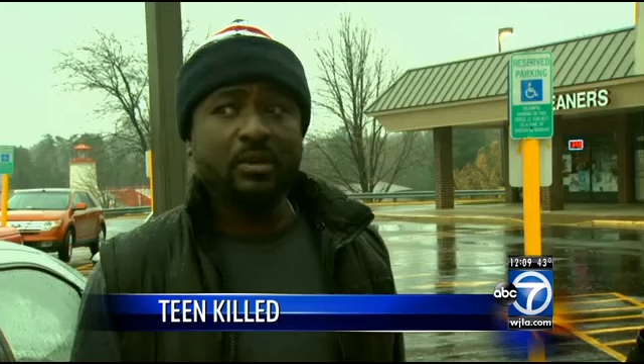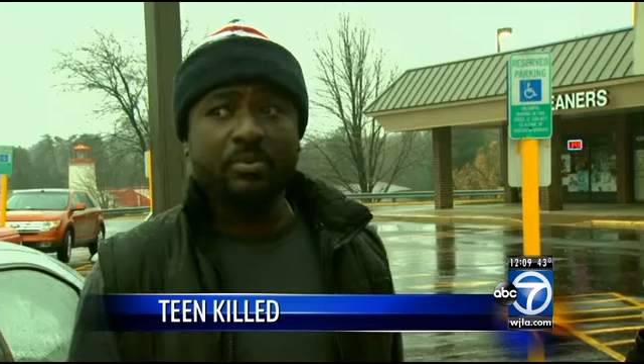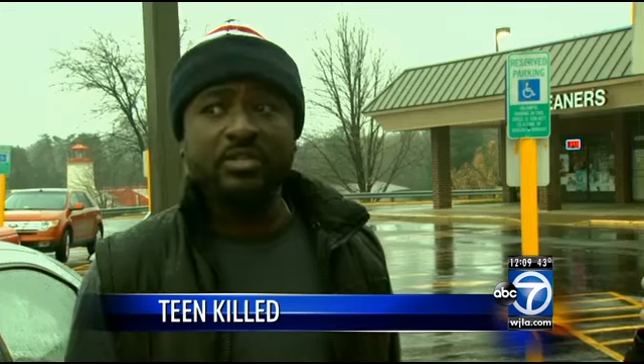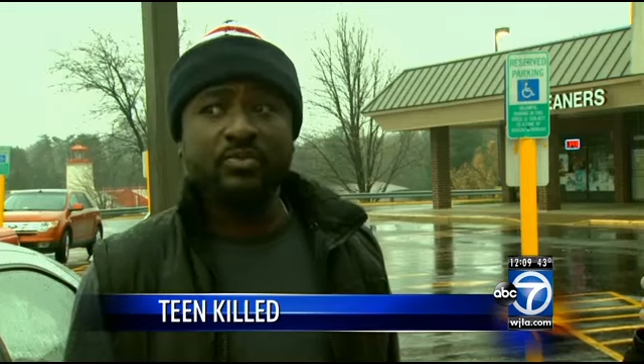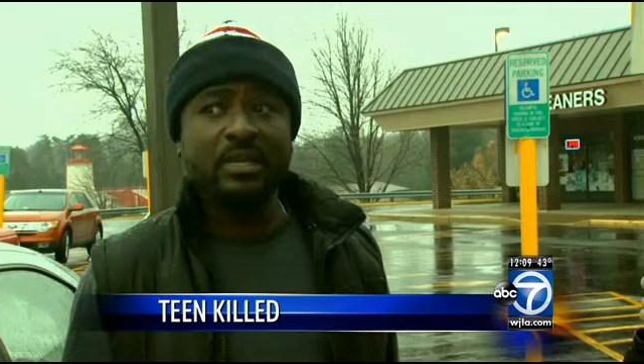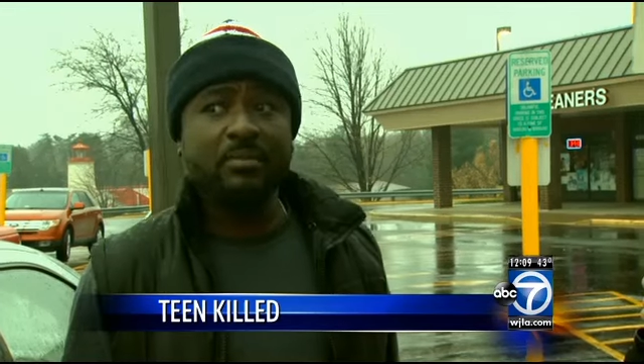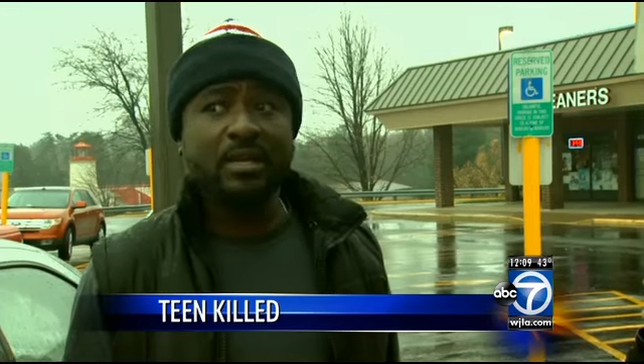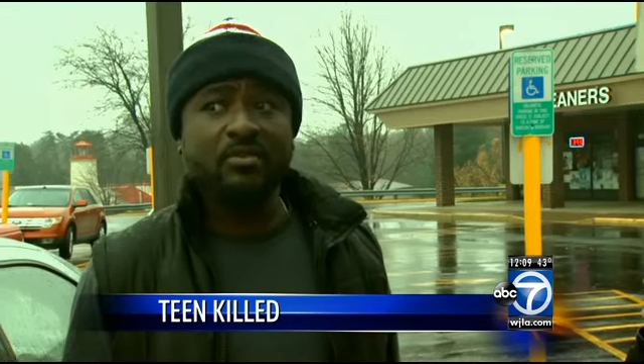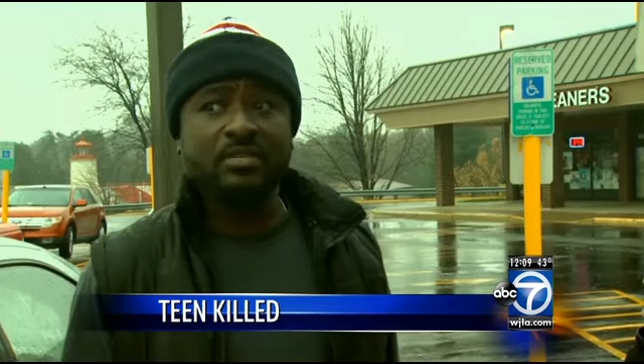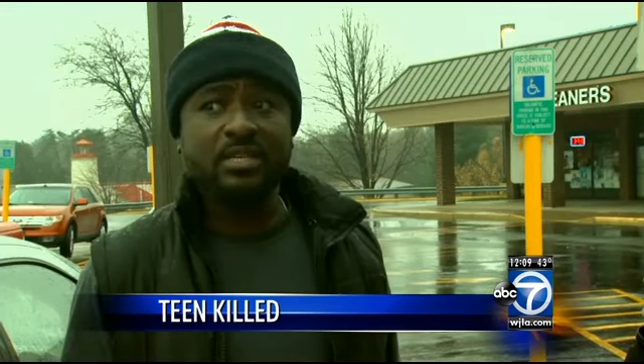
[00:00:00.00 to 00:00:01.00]
Prince William
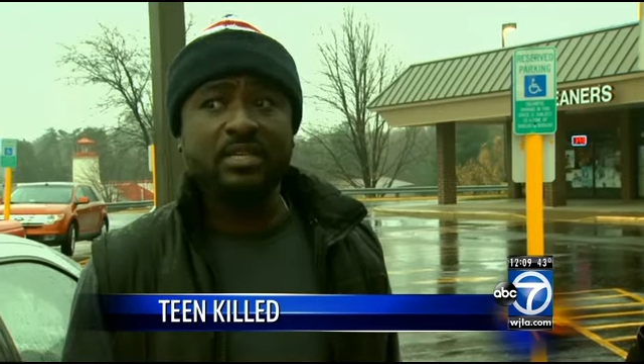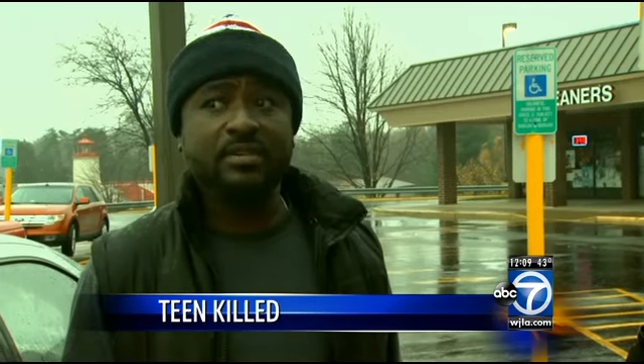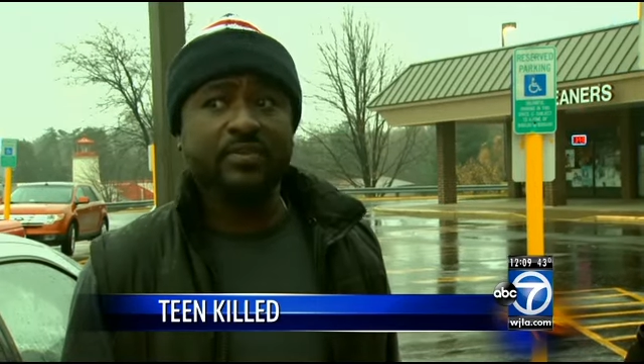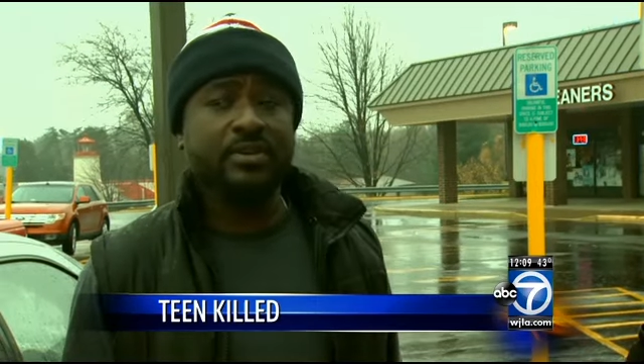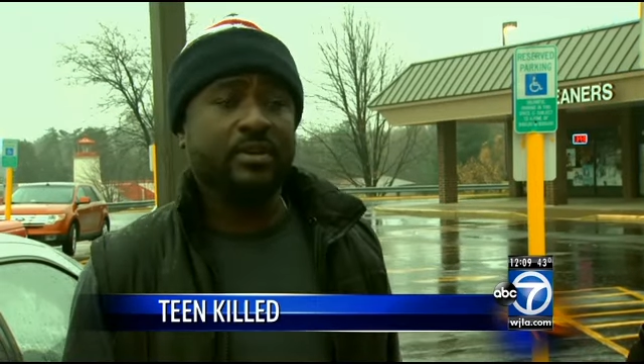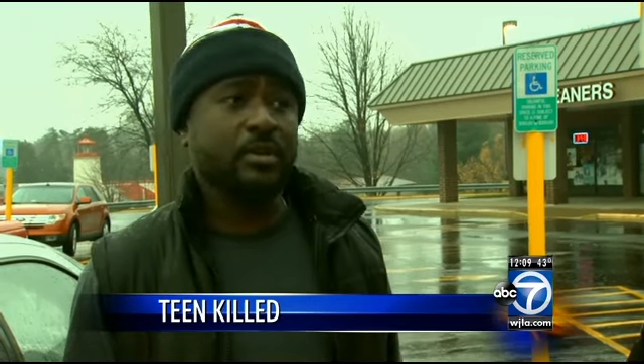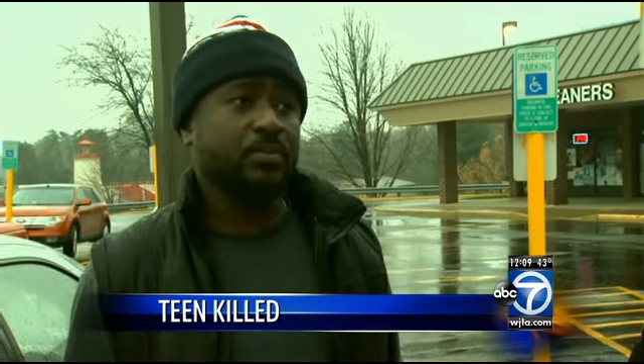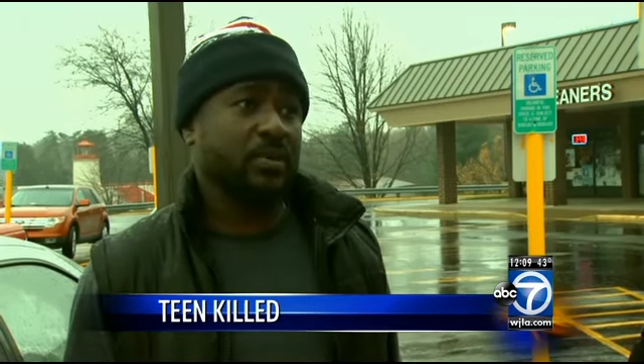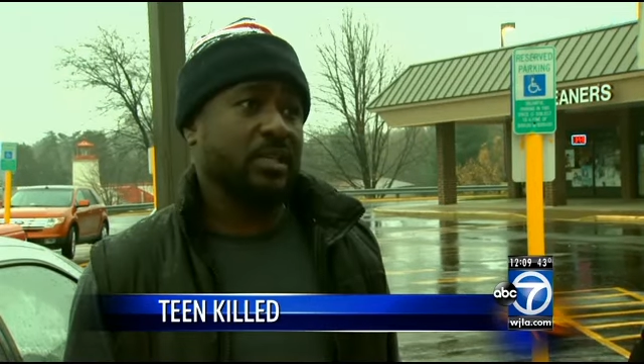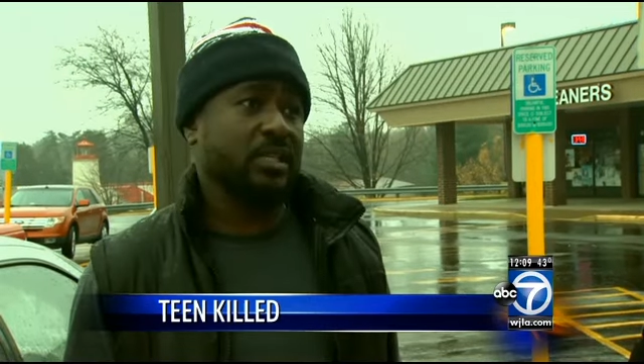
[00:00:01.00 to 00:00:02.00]
County has a very
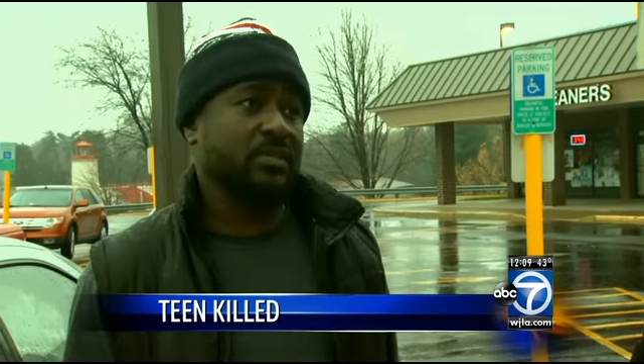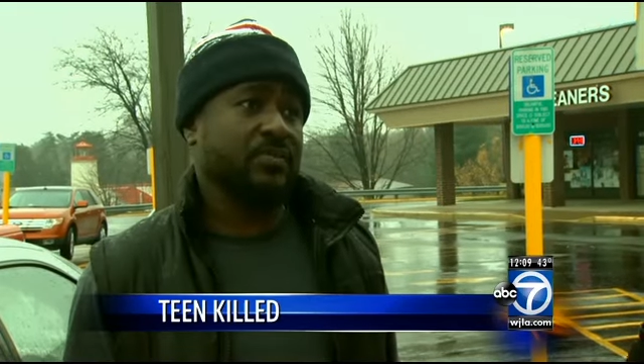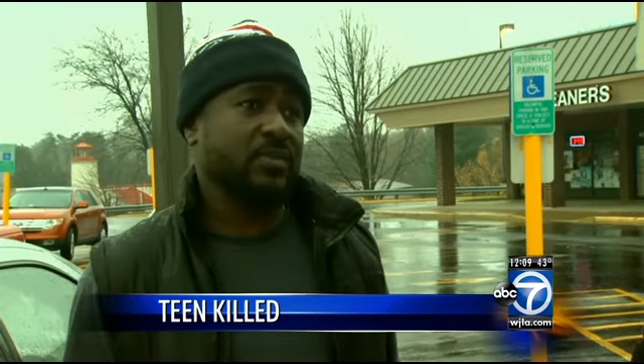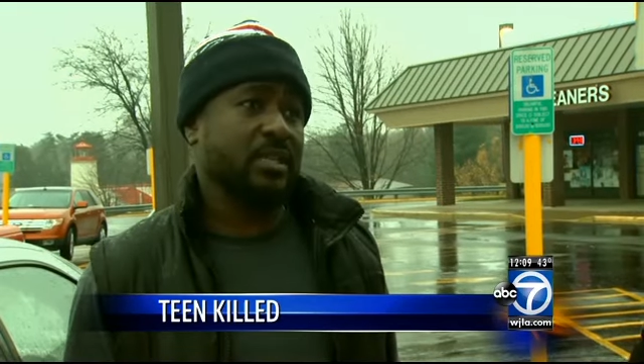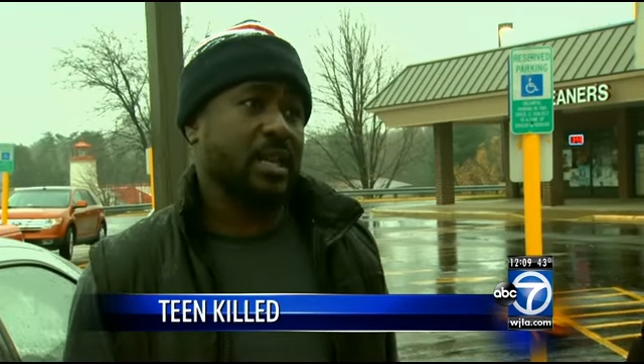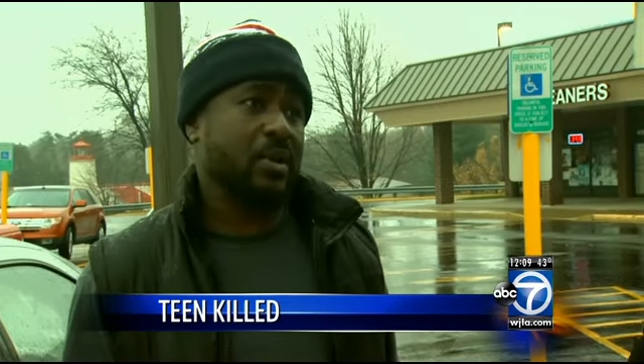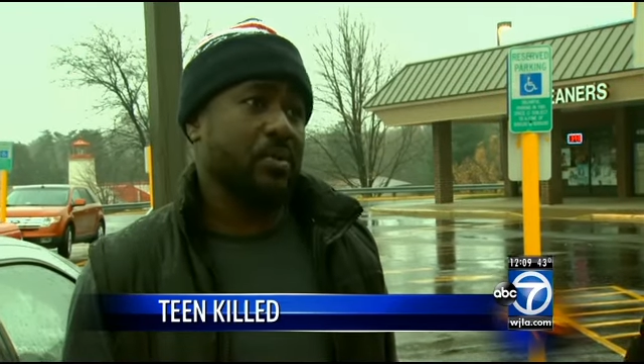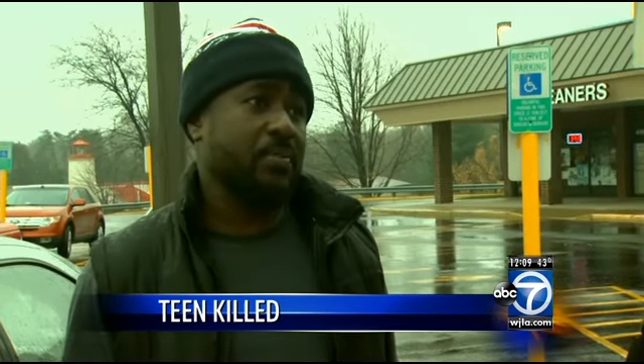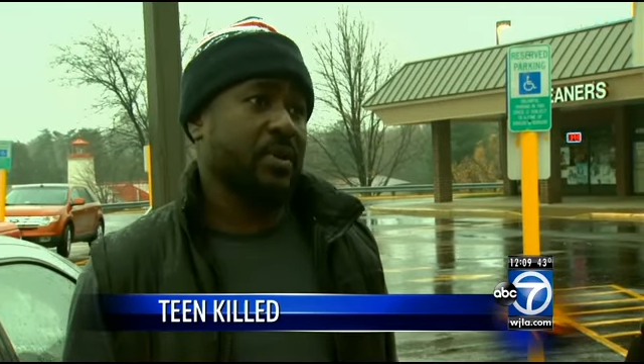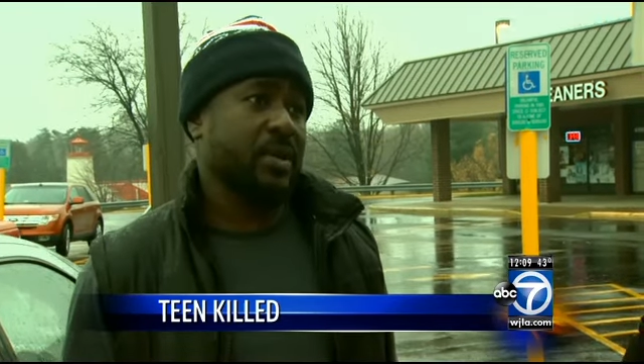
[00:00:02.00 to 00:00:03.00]
good police force, and I hope